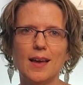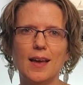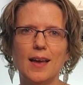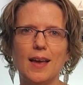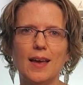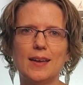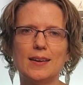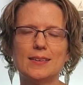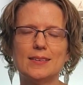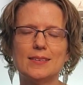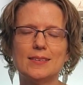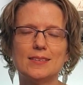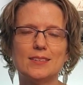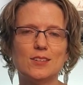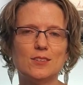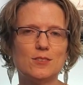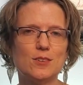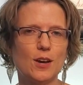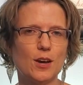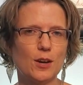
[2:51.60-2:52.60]
It
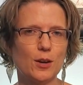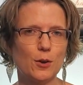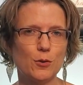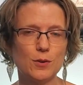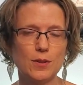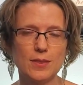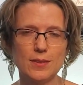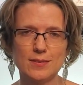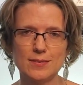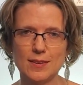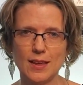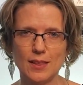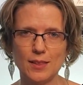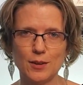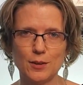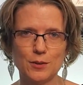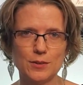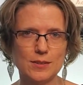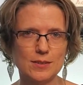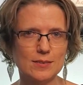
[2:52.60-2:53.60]
does not go to the
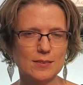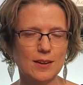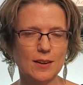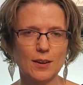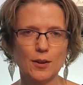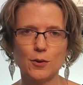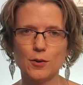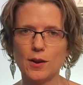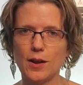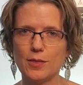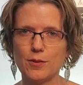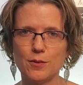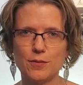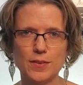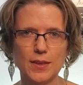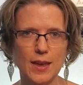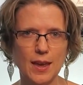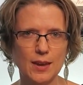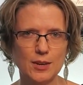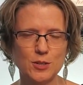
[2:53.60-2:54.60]
seller, does not go to either of
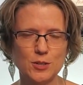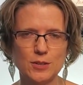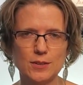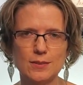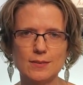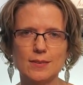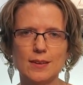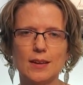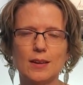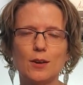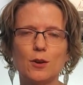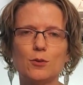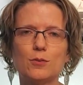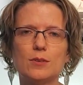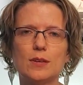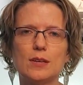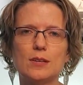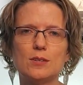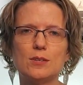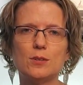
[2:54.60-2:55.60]
the agents. It goes
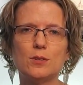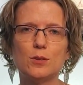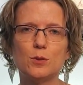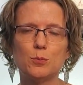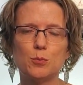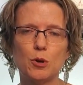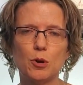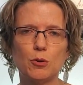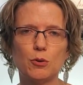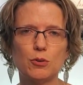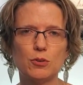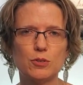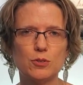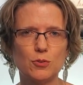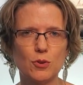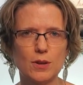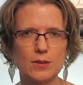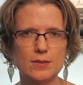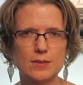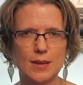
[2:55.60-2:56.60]
into the broker's
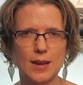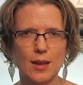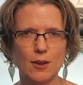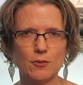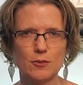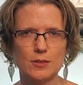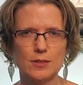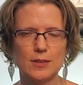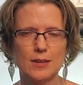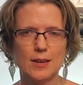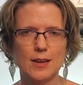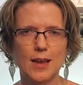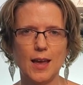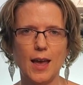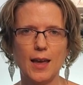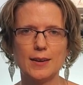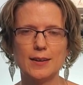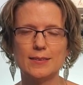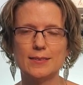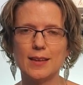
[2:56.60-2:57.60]
trust account
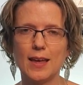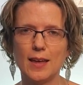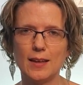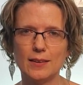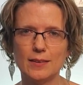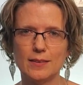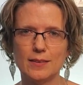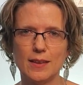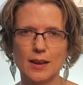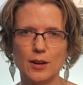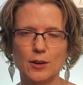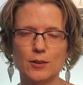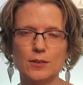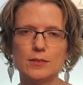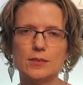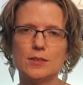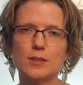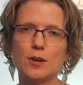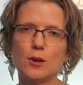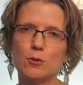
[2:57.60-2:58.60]
and is held there
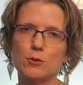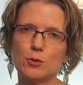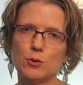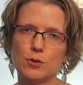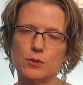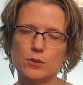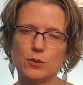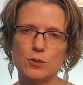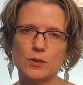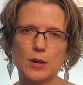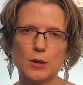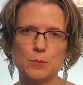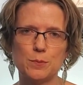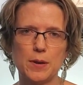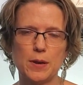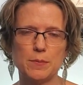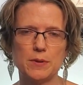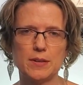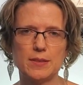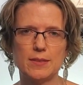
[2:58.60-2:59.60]
to go towards your down
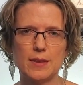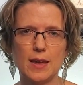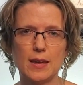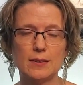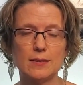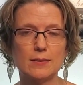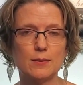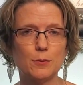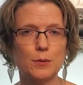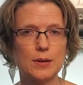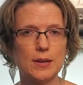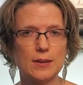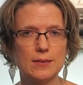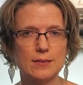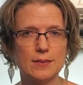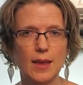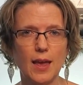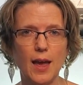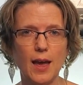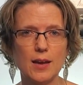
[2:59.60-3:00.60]
payment at the end. So it
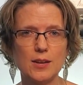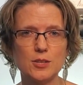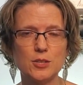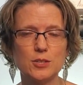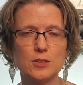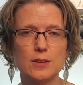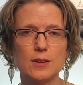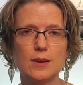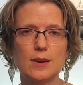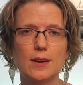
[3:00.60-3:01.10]
is cashed.